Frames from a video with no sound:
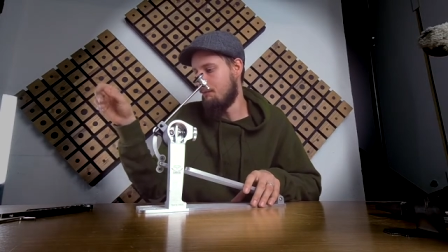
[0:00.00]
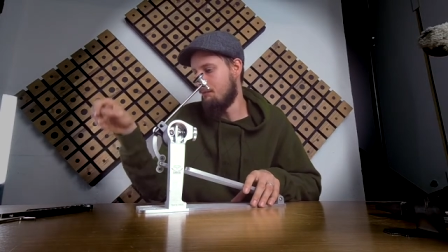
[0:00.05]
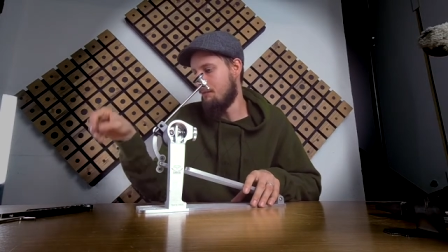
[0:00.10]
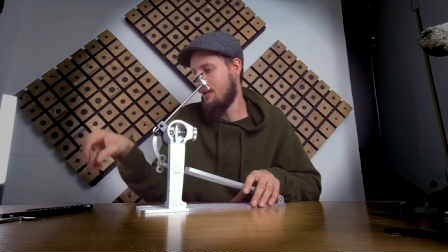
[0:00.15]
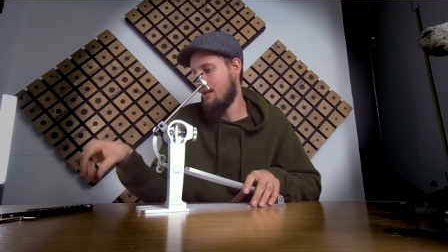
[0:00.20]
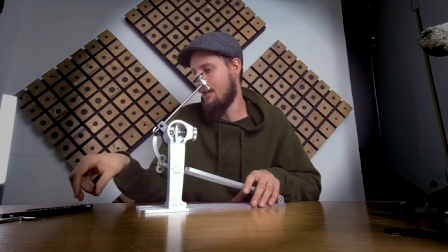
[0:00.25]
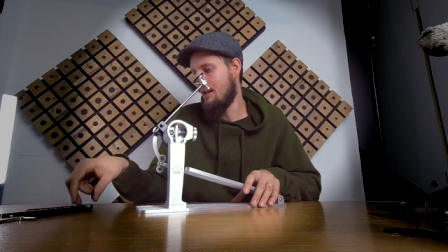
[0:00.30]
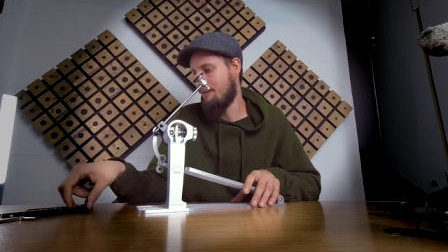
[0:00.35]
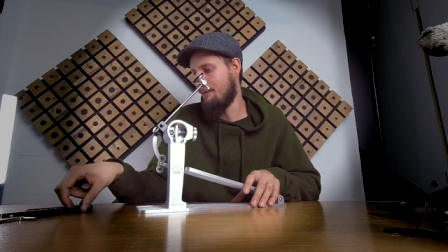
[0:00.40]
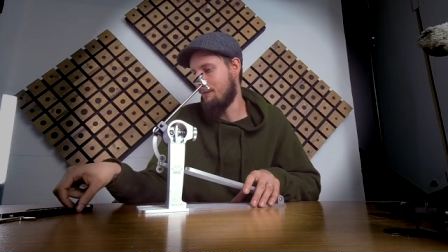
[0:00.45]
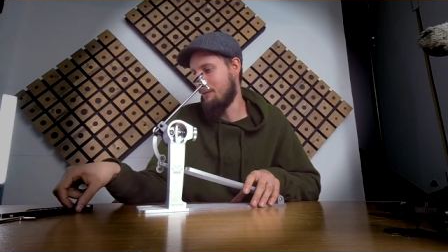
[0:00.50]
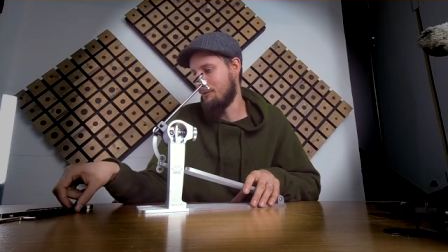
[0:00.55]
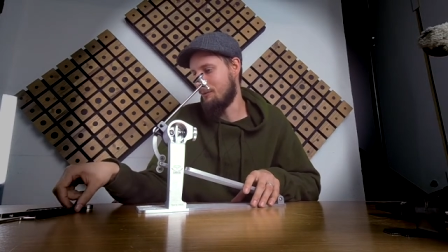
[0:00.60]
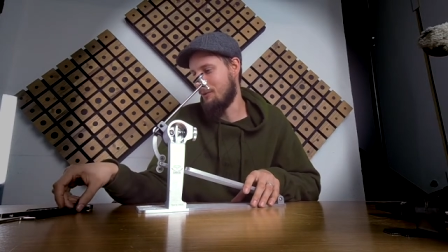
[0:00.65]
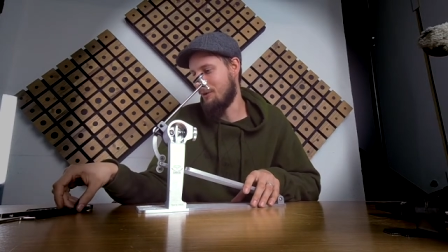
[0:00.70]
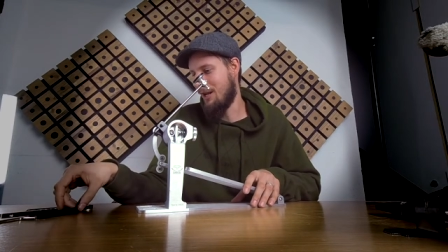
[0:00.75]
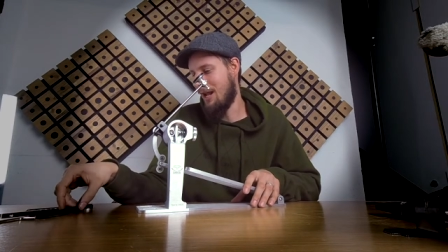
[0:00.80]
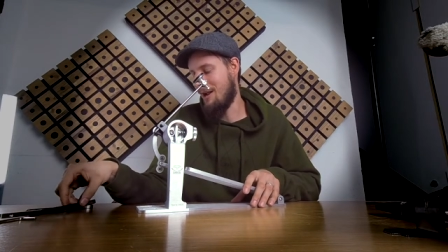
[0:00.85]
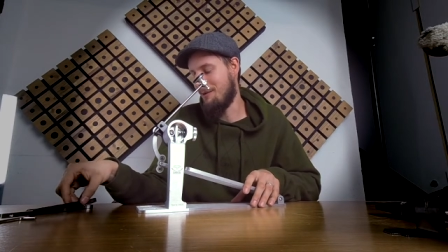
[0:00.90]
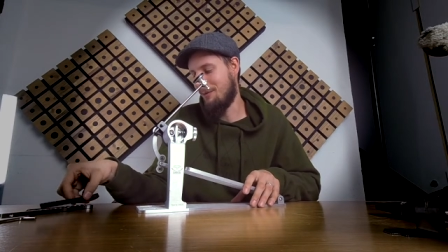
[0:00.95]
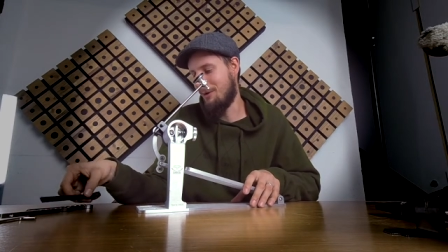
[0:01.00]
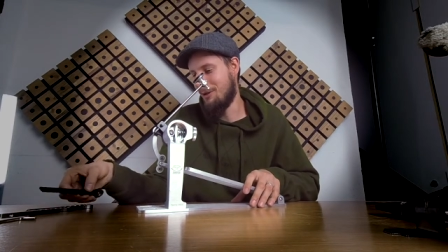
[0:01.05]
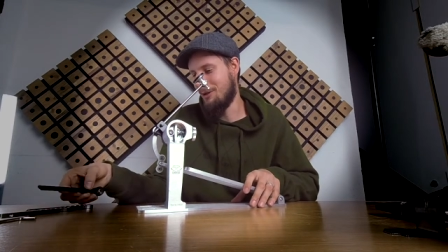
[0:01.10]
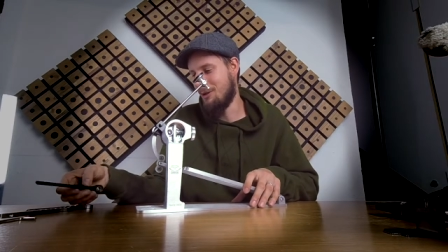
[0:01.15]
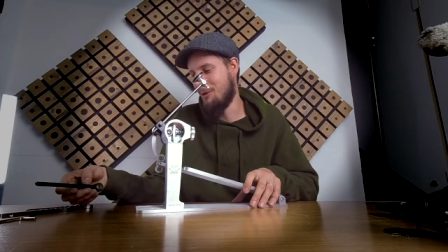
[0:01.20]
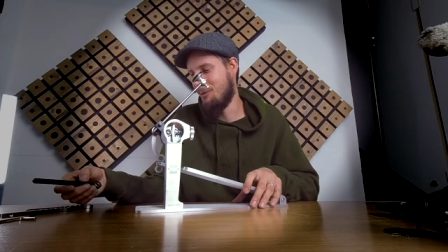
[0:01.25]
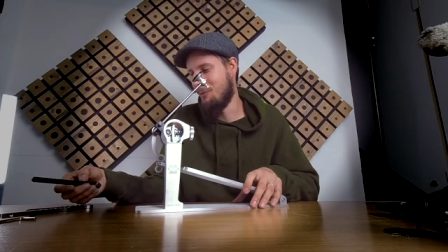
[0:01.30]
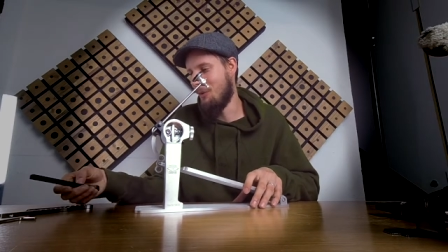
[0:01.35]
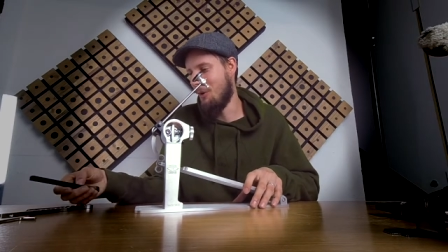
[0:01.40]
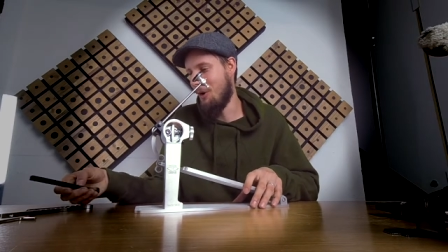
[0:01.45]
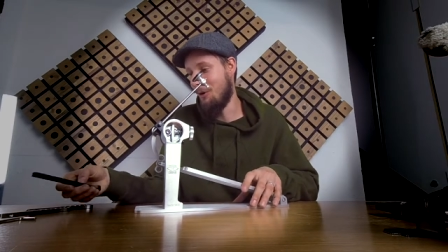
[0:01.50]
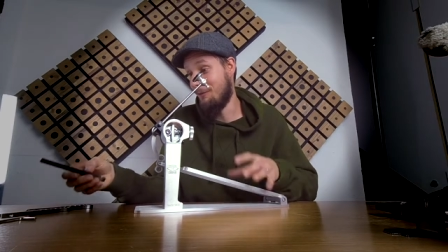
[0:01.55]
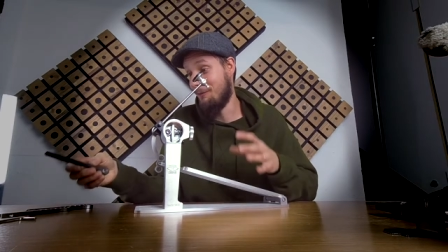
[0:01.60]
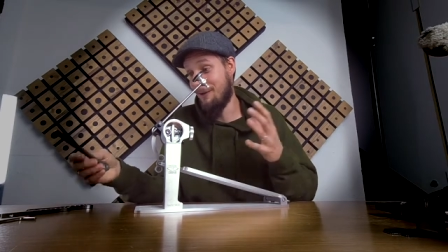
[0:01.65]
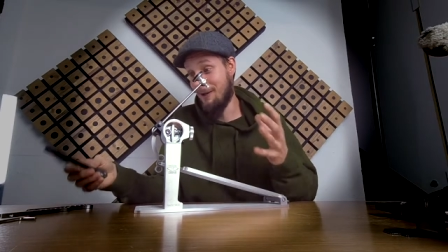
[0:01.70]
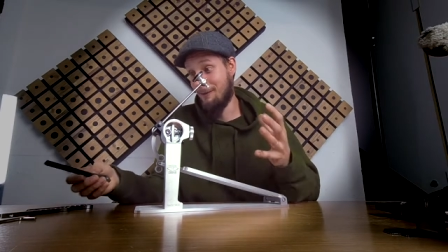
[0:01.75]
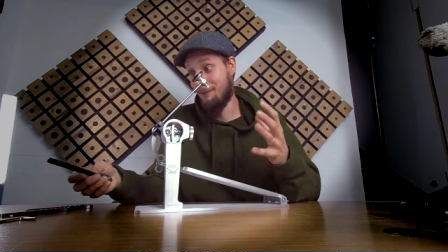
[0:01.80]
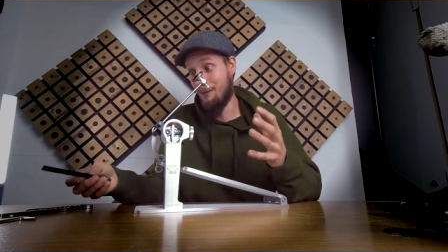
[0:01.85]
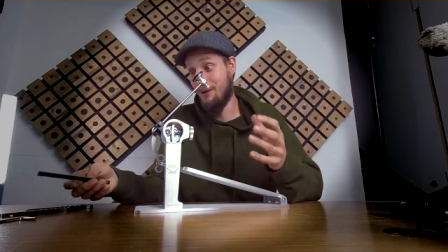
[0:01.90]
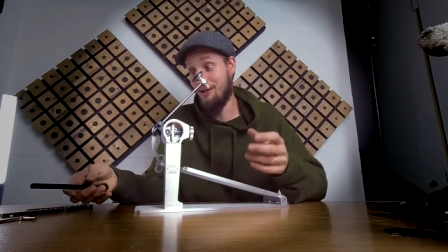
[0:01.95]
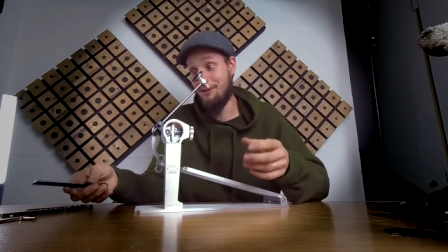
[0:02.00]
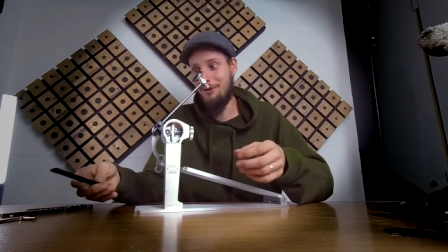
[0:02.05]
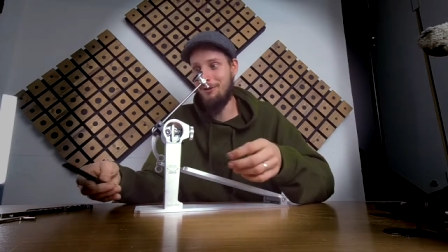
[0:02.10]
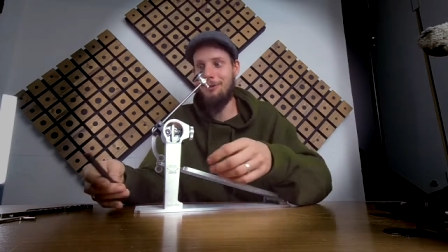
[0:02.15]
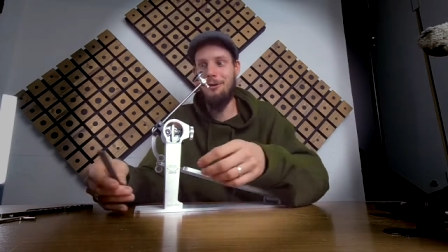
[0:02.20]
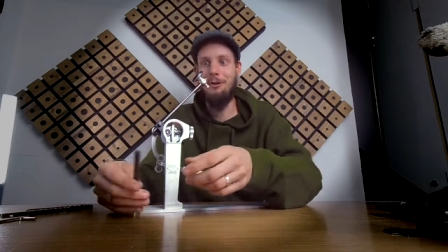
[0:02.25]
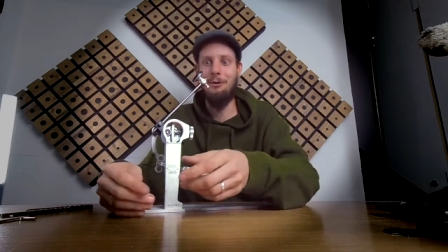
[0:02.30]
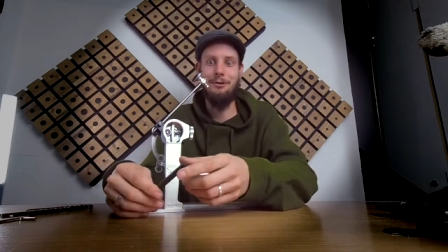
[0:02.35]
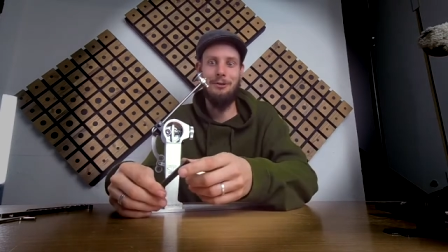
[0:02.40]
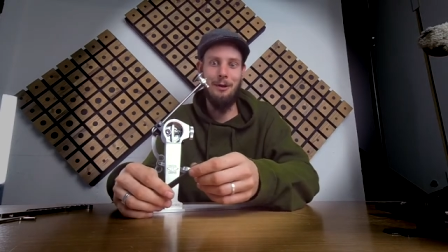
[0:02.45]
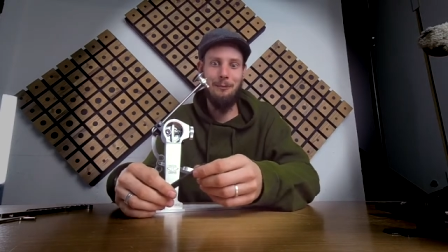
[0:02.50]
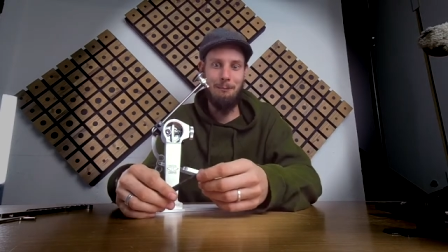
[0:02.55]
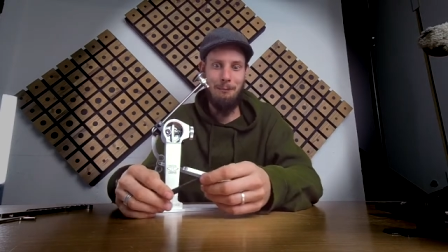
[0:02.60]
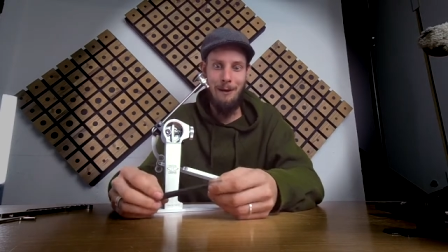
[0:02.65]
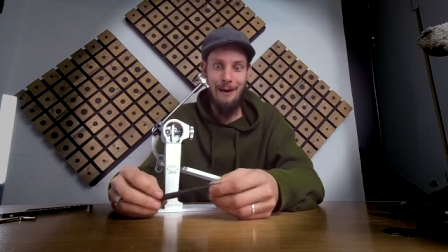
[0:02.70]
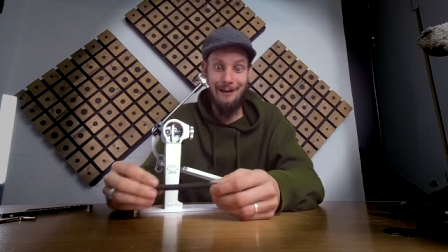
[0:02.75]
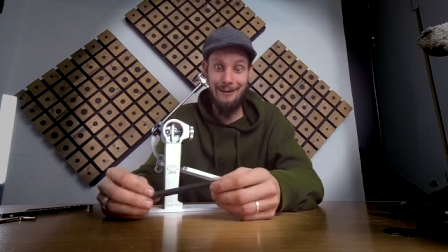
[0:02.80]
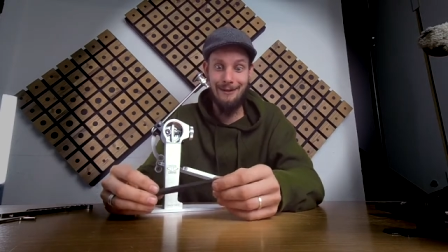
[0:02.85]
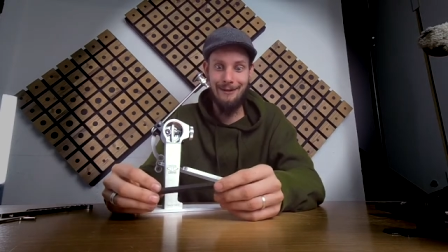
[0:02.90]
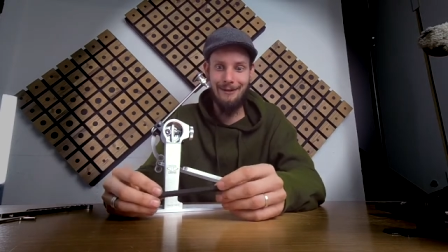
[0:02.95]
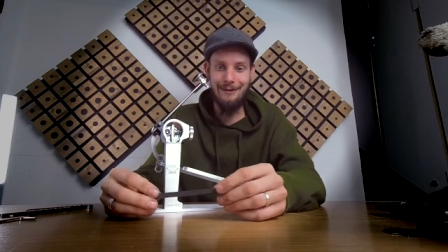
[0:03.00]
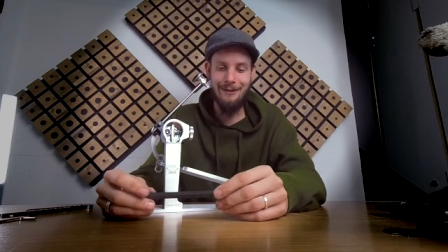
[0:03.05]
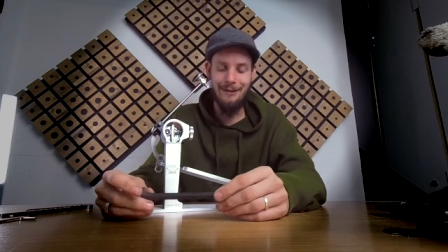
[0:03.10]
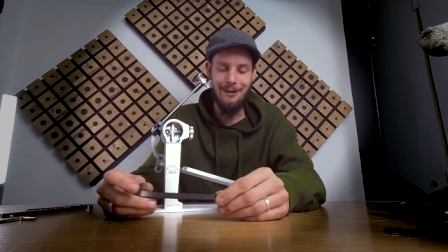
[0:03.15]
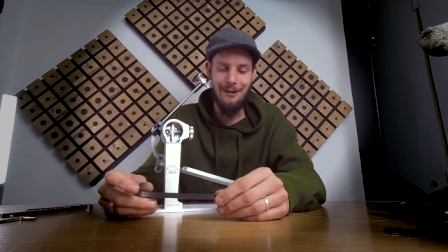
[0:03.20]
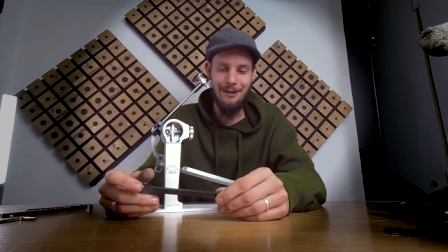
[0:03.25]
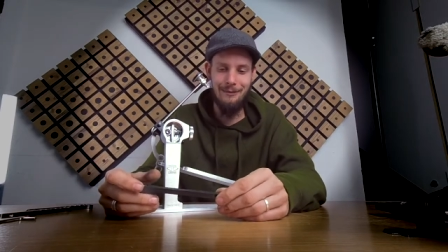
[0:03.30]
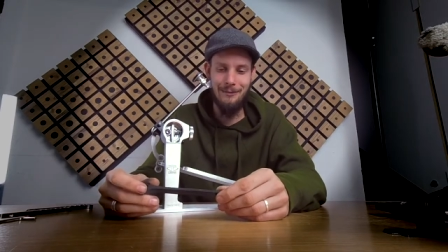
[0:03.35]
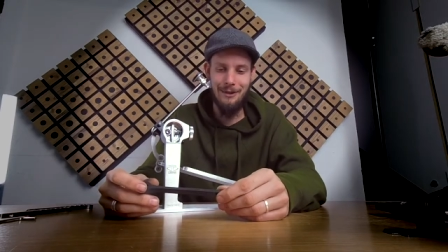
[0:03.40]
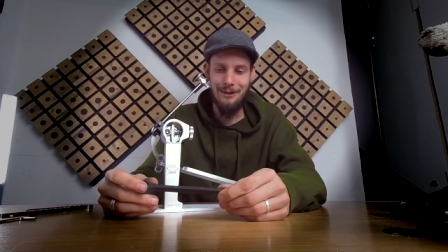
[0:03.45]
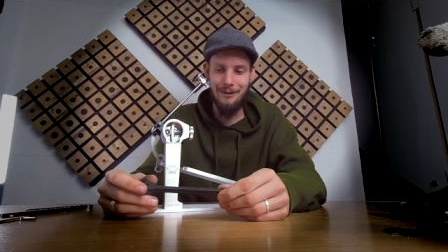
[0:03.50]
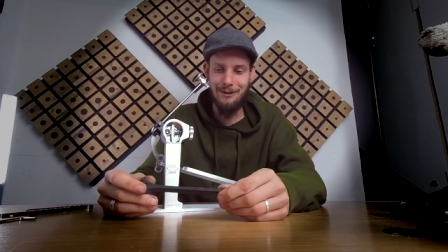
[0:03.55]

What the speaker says: Believe whatever you want, feel free to do so, please. It's